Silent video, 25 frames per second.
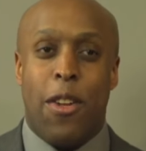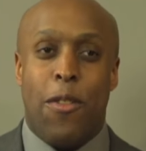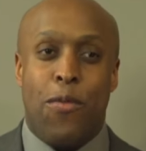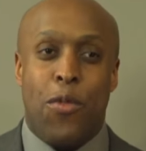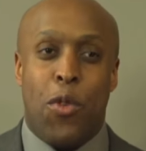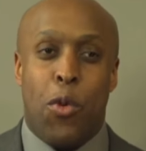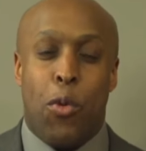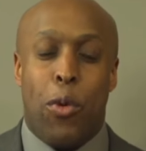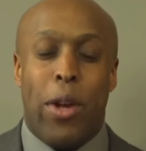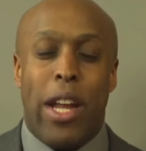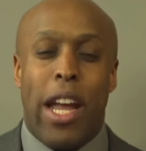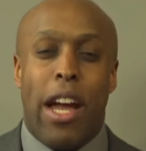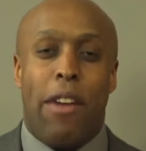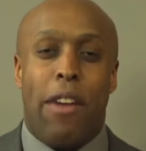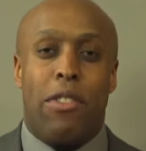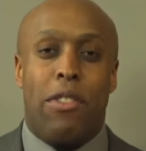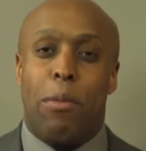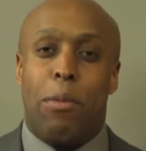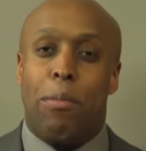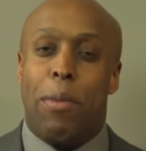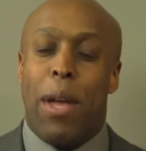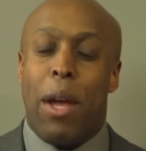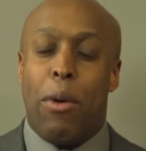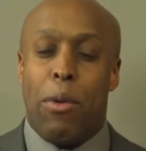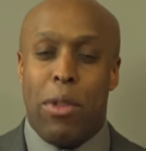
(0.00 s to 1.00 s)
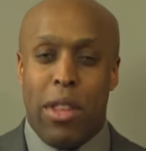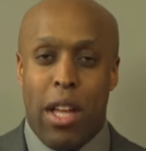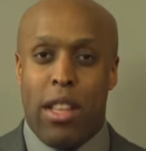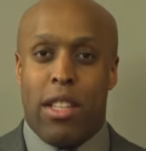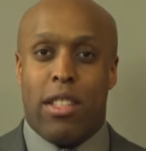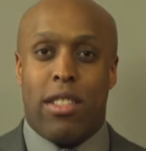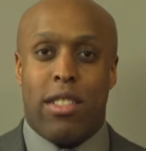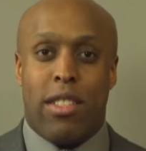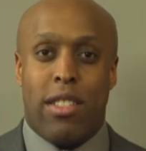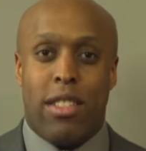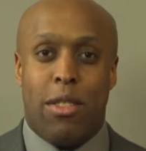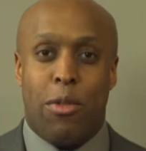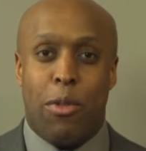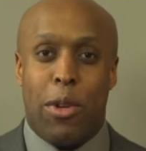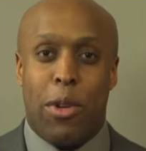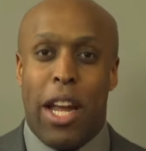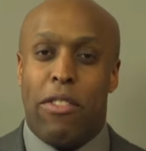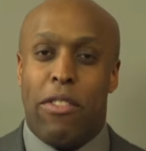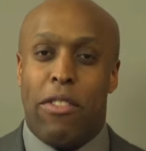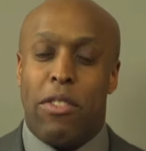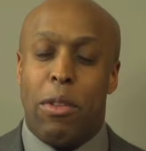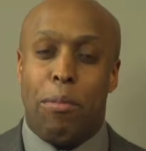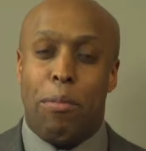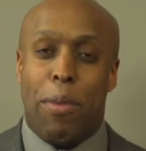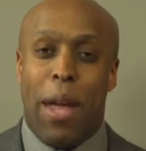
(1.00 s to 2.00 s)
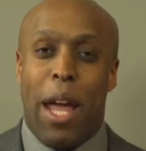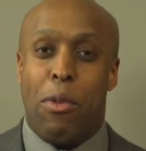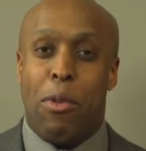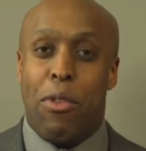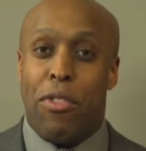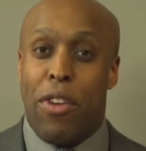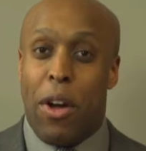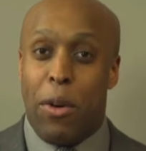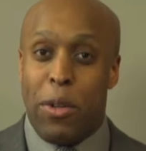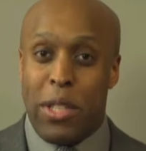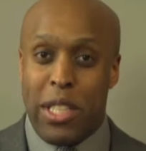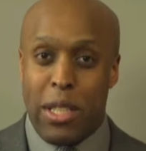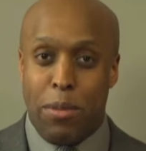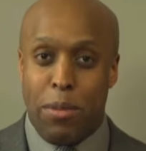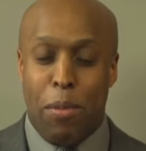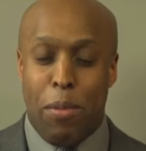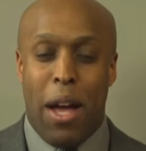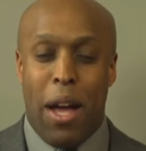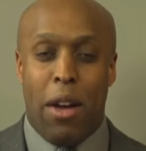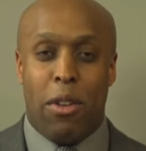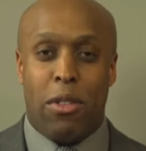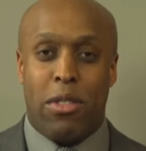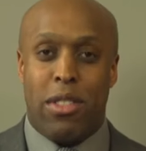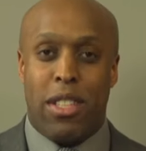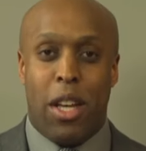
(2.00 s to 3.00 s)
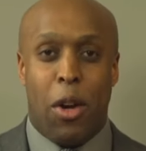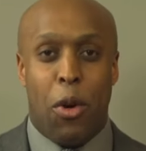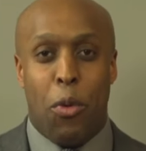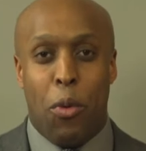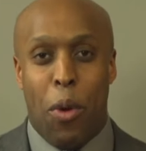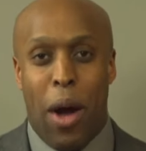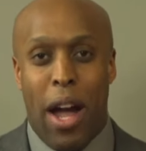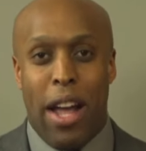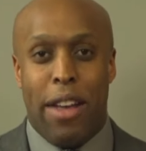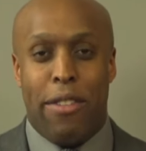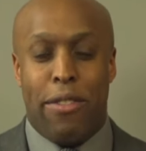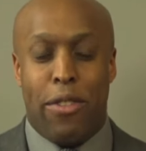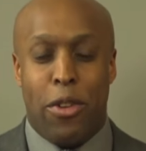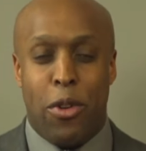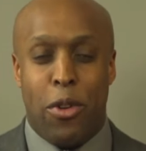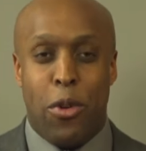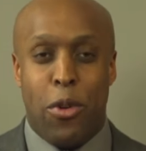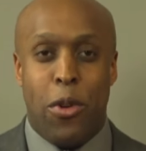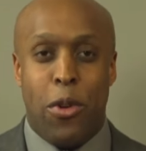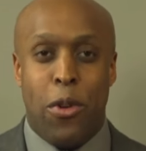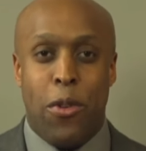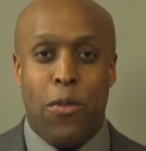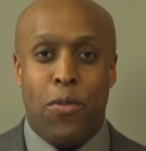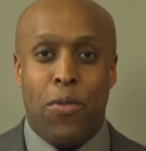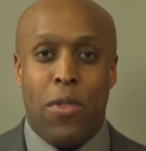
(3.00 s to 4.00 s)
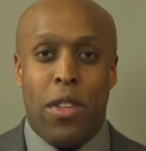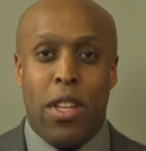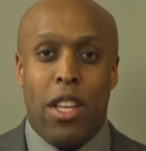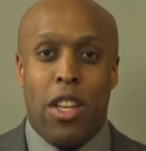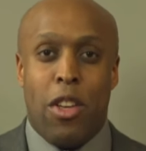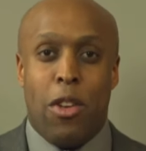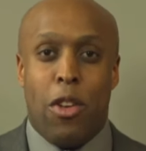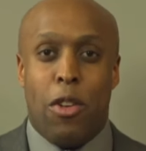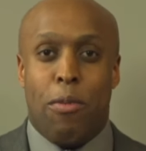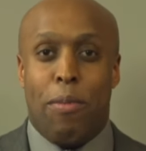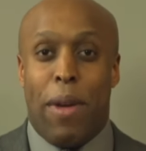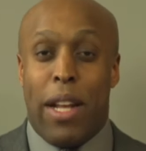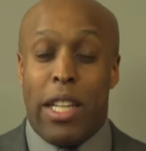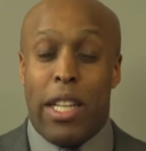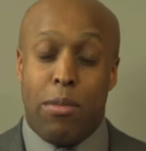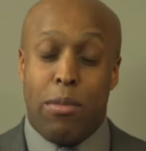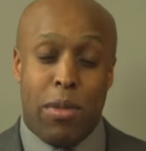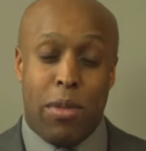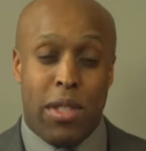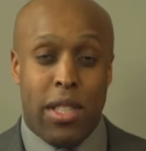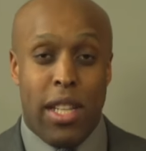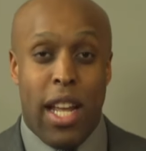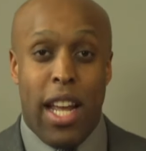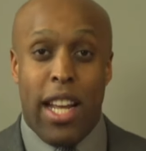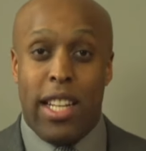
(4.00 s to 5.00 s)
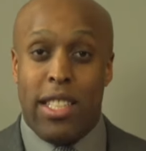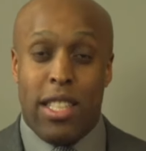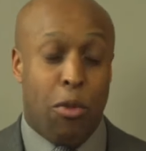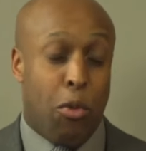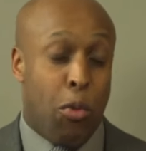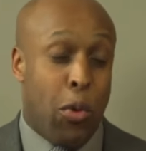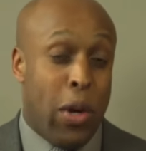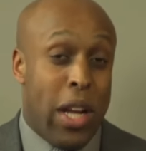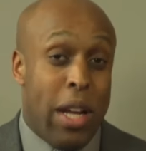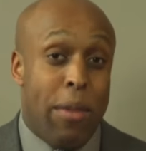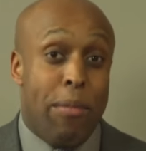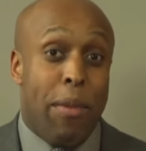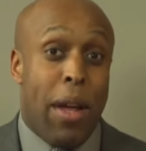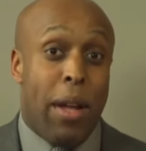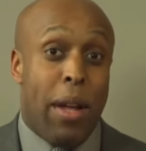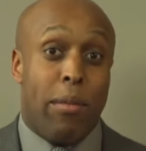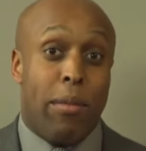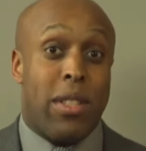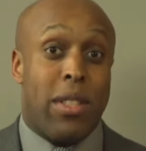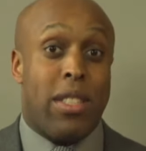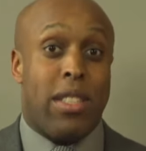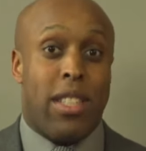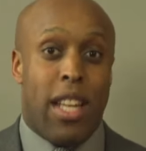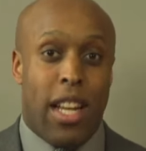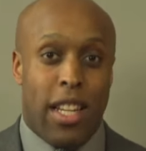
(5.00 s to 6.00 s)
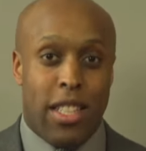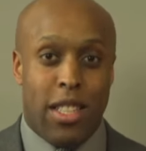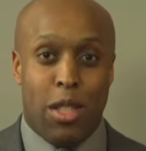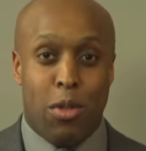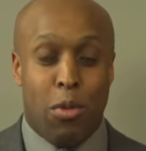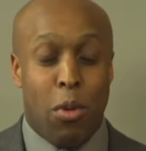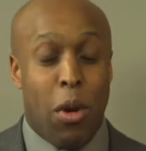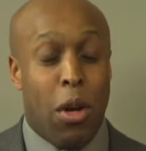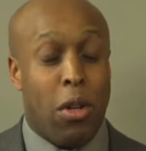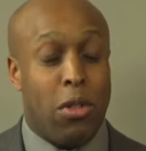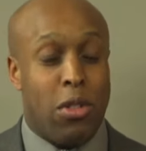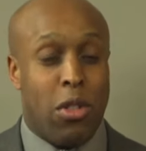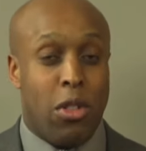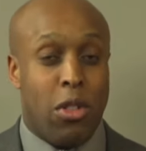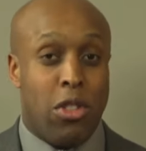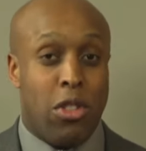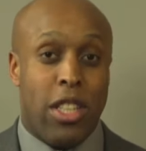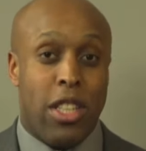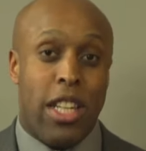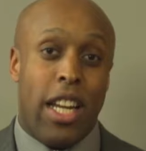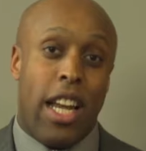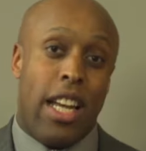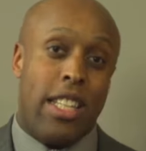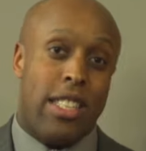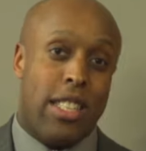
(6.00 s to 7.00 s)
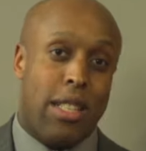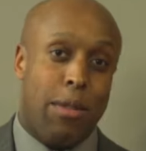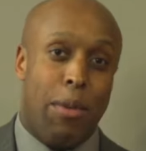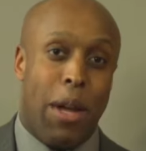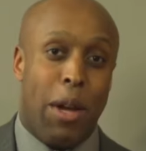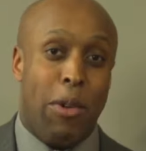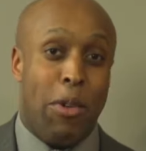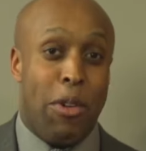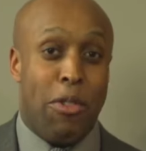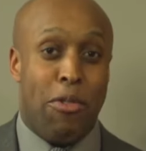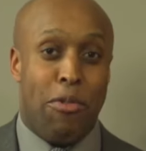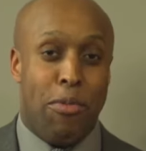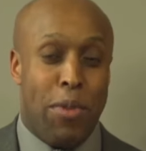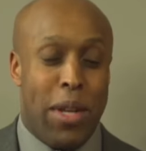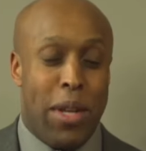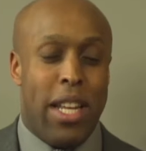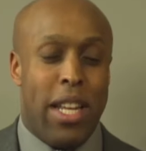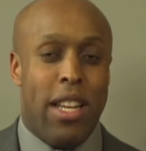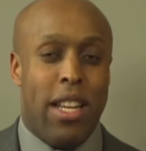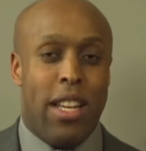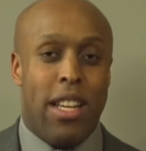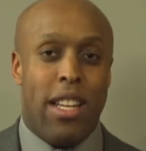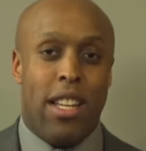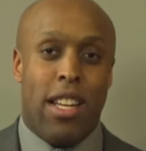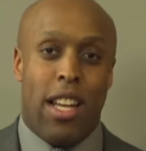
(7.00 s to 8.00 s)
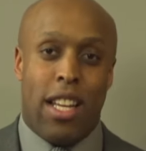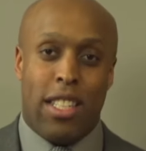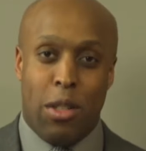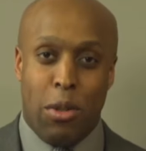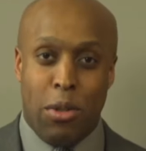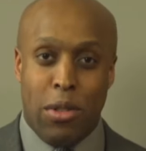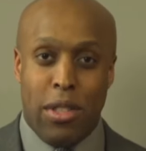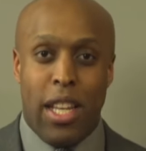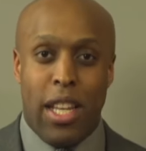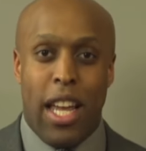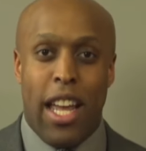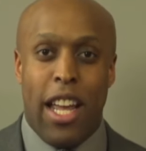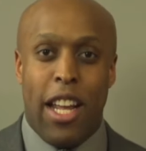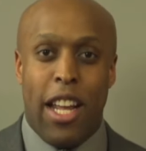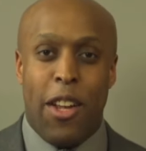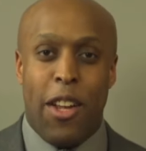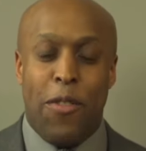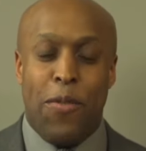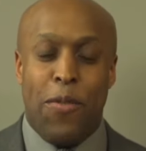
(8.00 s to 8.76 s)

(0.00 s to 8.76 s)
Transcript: we have to bear with others. We have to bear with our spouse, our wife, who makes mistakes, and we make mistakes as well, so she has to bear with me, as I was saying.